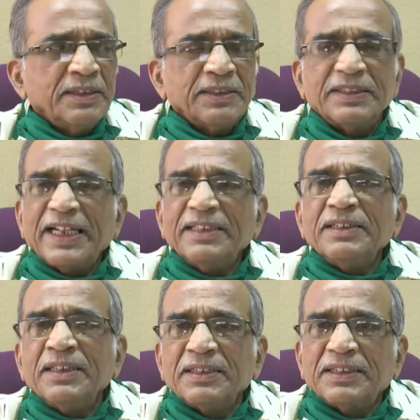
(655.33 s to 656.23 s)
Then
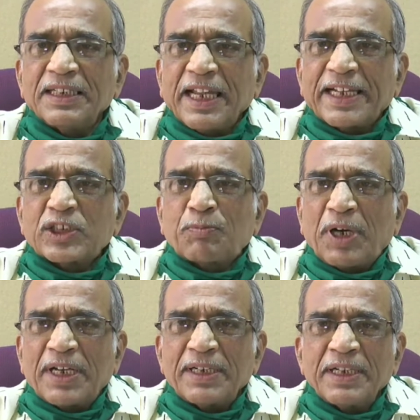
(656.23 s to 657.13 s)
the next
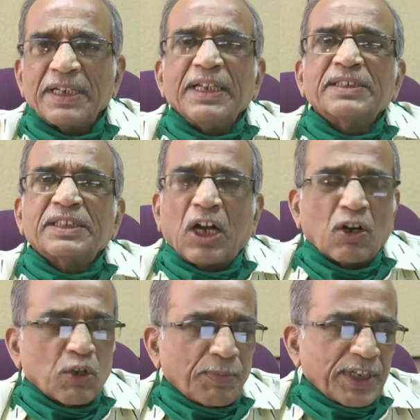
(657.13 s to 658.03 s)
part is the
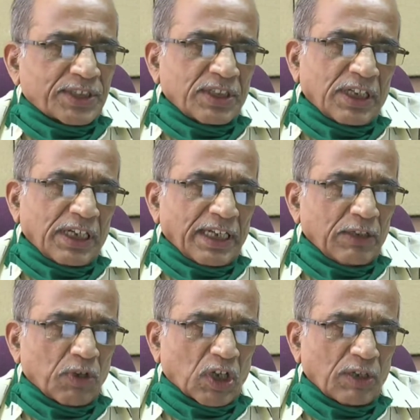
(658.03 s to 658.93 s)
occupational
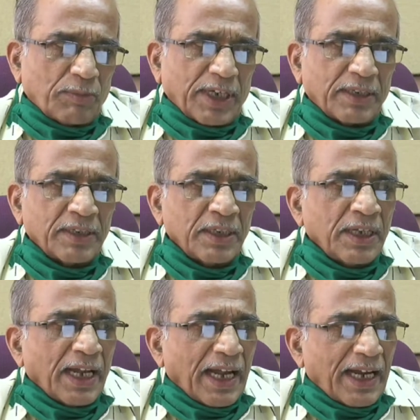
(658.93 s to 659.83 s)
environment,
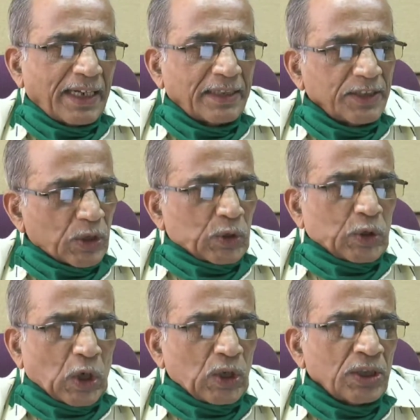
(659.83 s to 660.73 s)
and you
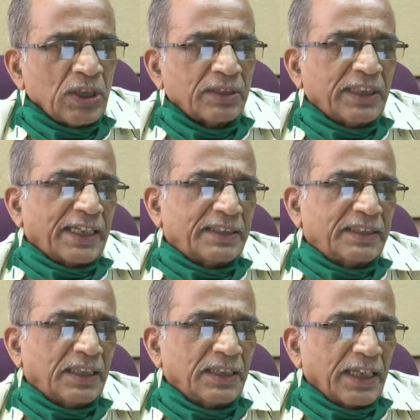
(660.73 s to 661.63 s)
know that
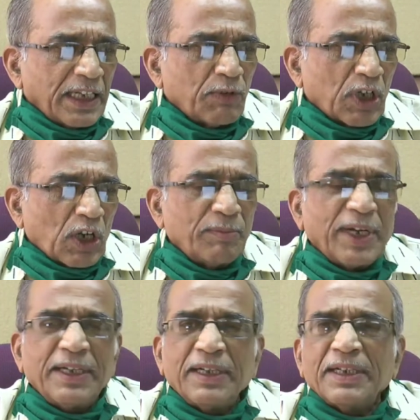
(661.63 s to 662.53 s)
the
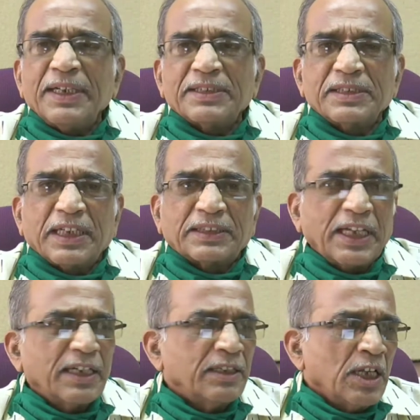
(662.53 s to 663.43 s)
environment is
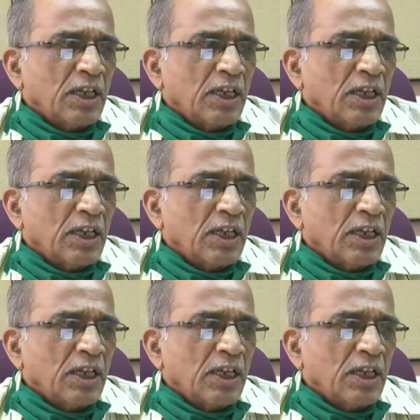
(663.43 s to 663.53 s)
nothing